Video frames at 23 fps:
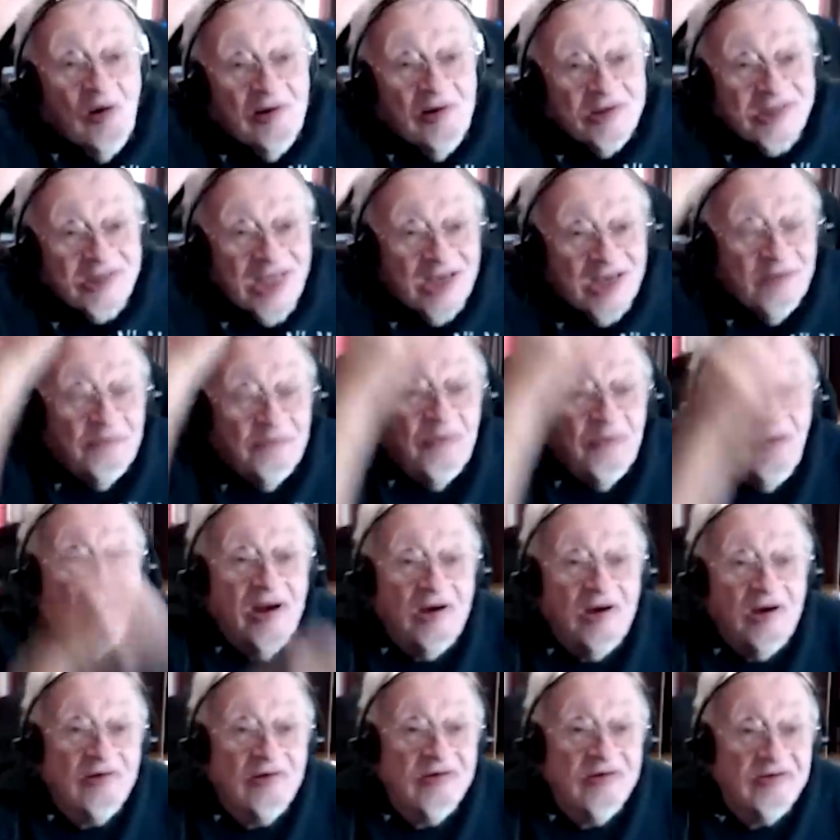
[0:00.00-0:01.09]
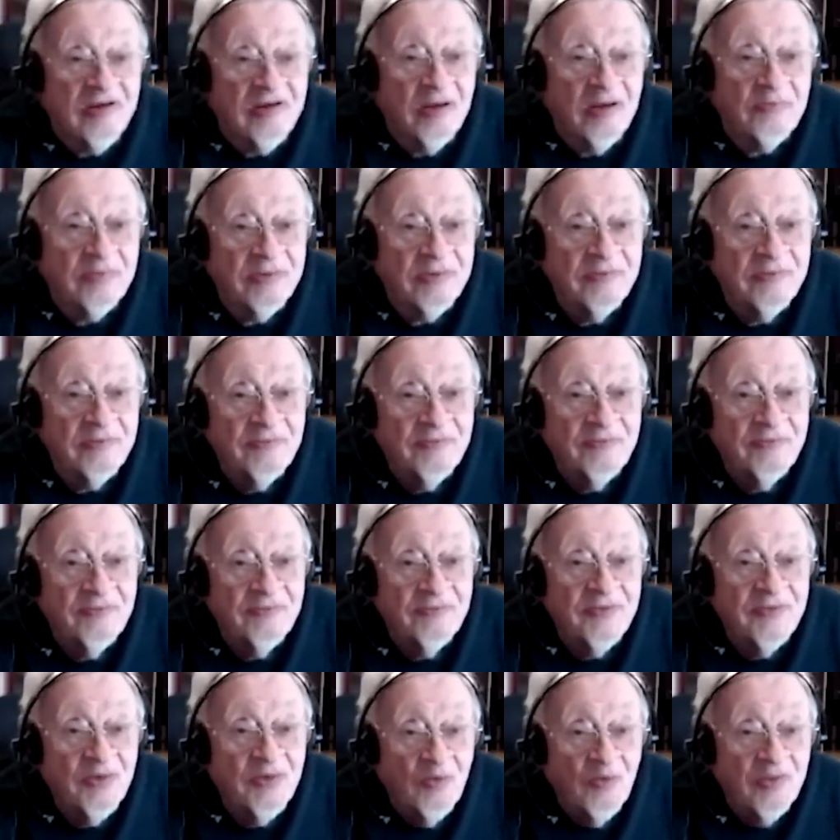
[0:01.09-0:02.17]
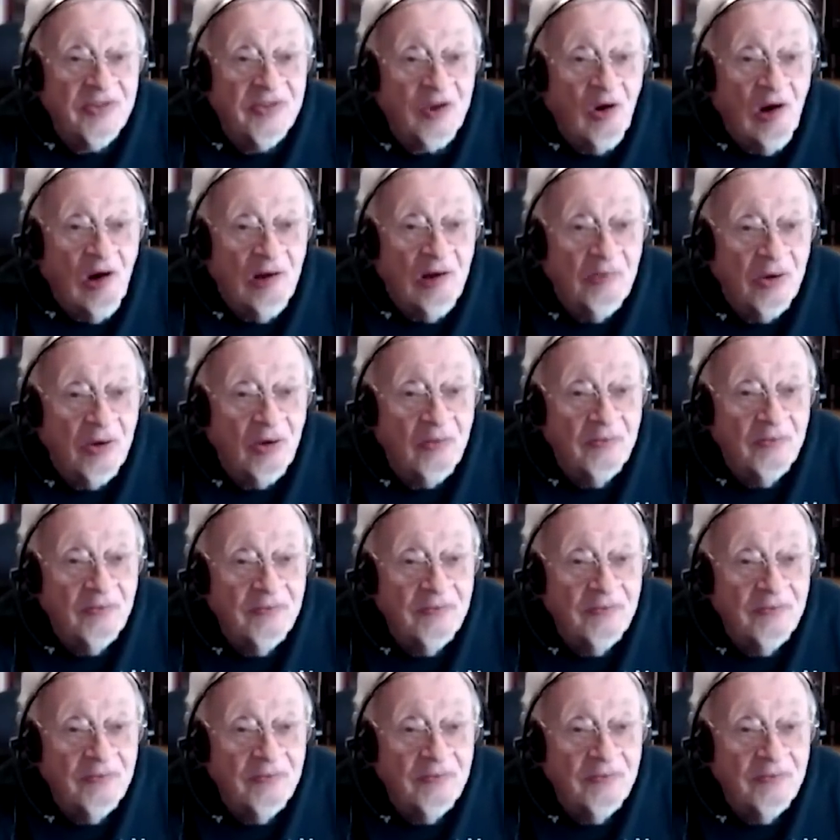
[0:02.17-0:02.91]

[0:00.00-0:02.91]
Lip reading: had a partnership with Carbo.